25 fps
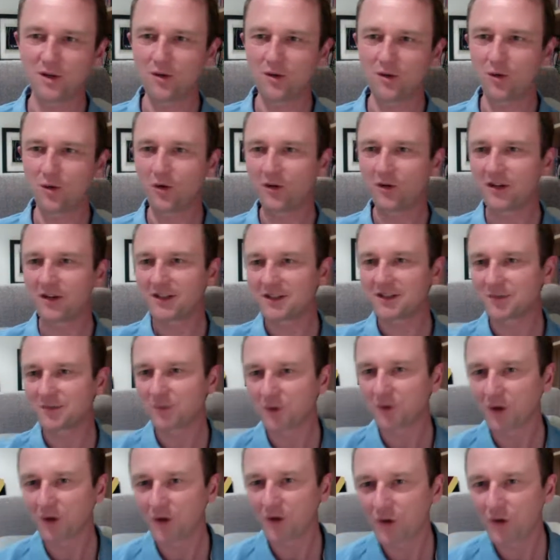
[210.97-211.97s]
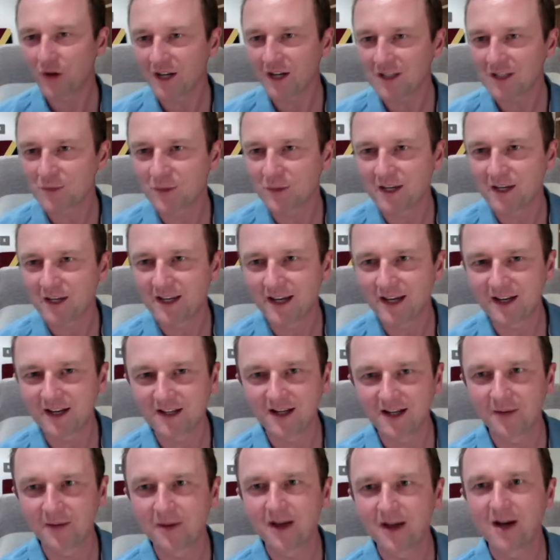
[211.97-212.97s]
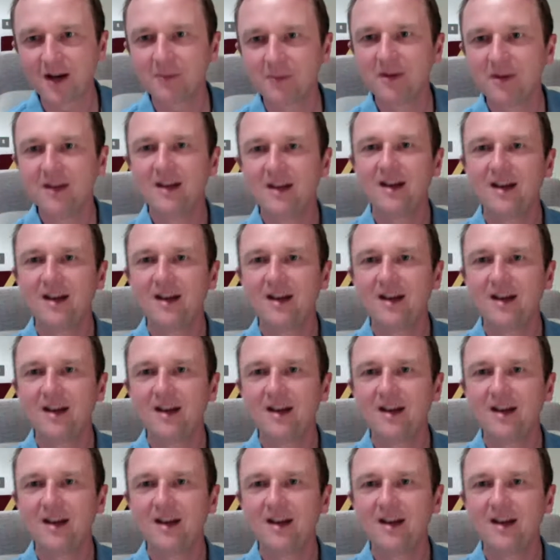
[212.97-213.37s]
glorious, and we've got a nice weekend coming up.